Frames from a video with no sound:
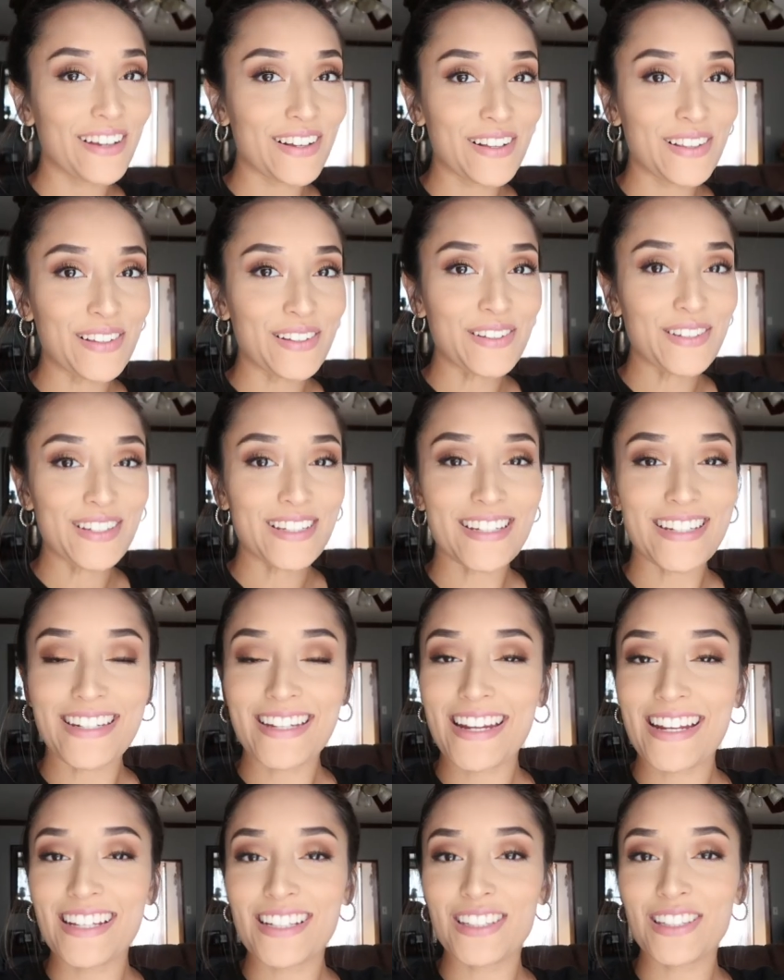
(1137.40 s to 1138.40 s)
concludes
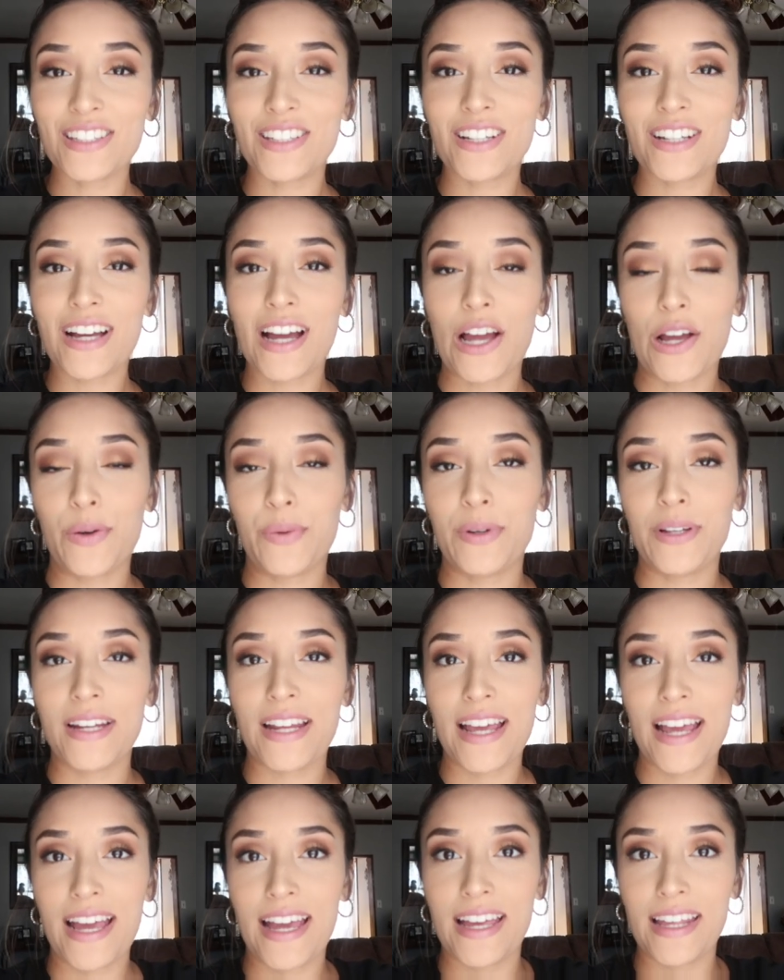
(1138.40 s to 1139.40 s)
today's look. I went
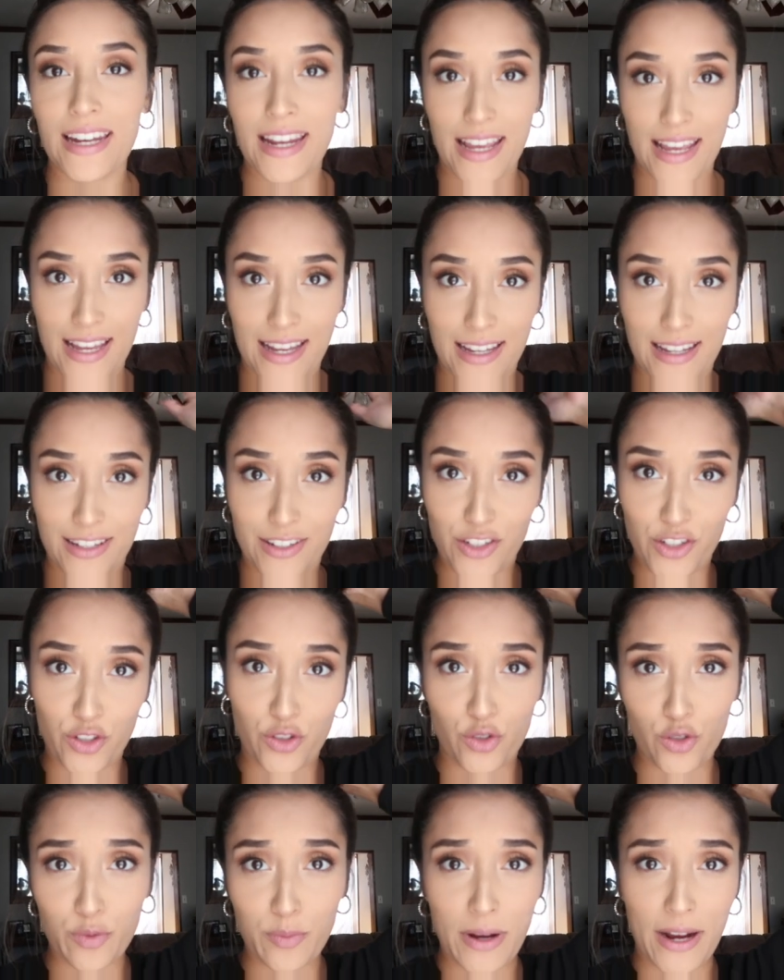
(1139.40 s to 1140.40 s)
ahead and
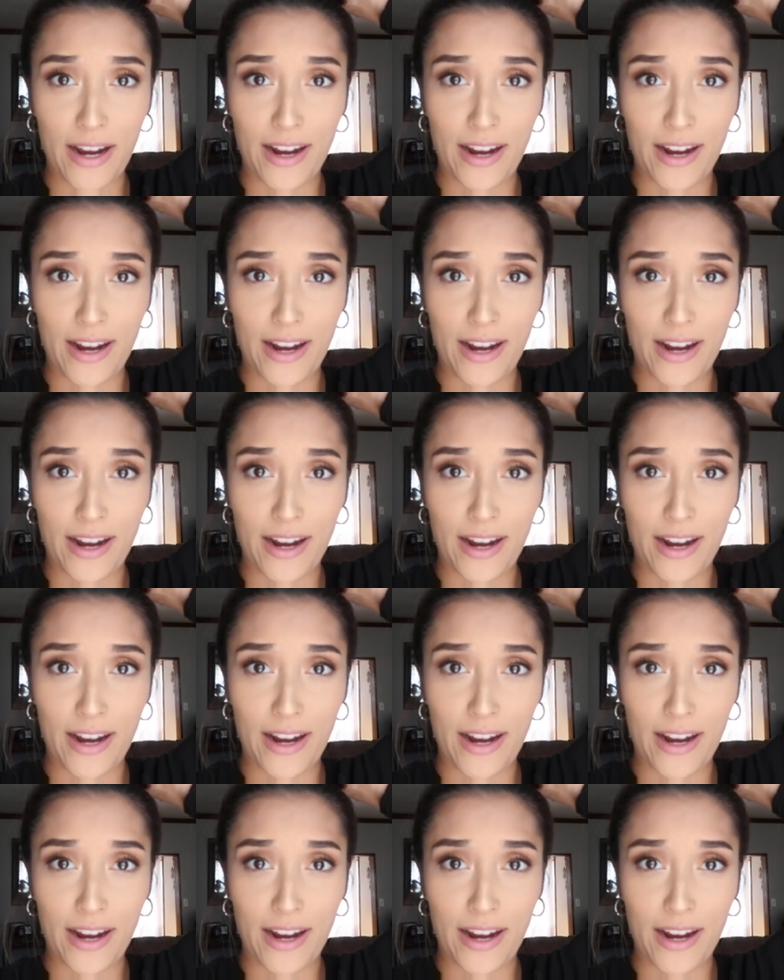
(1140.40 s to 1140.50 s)
just threw my